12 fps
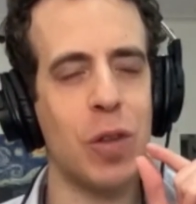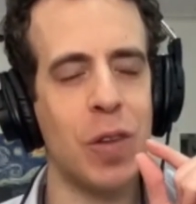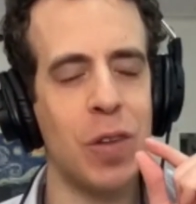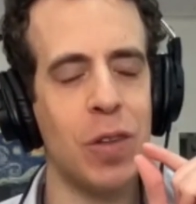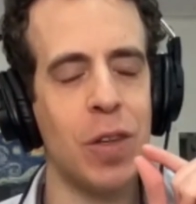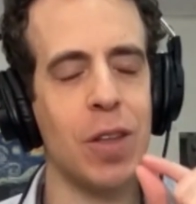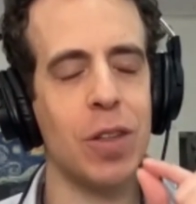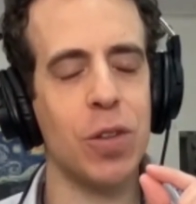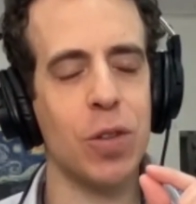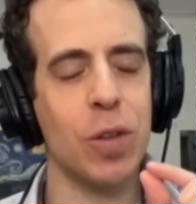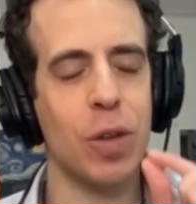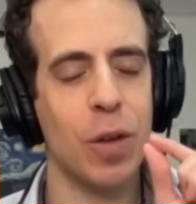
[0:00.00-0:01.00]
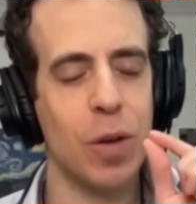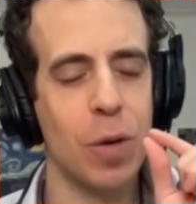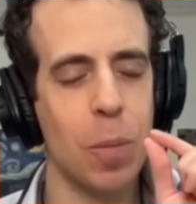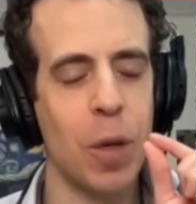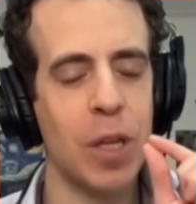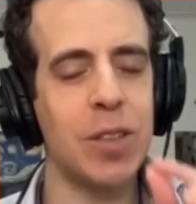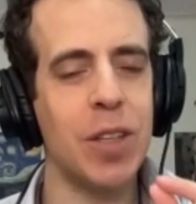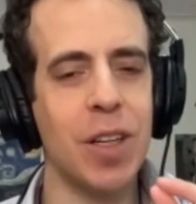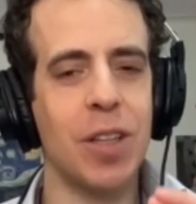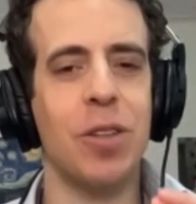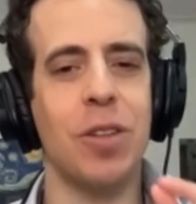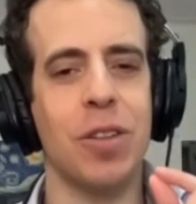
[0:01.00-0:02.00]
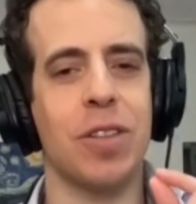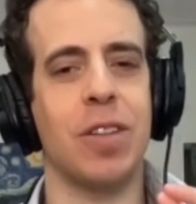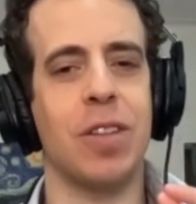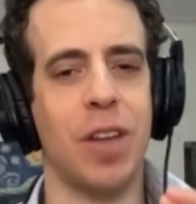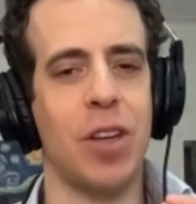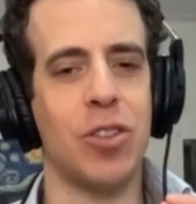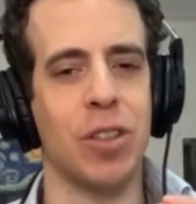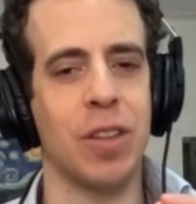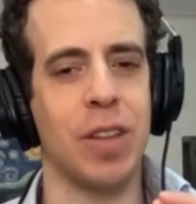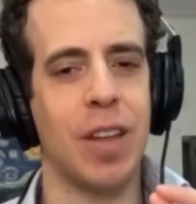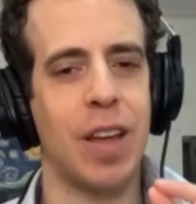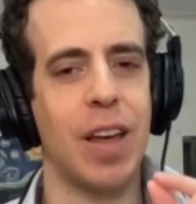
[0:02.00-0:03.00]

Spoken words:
this particular sensation.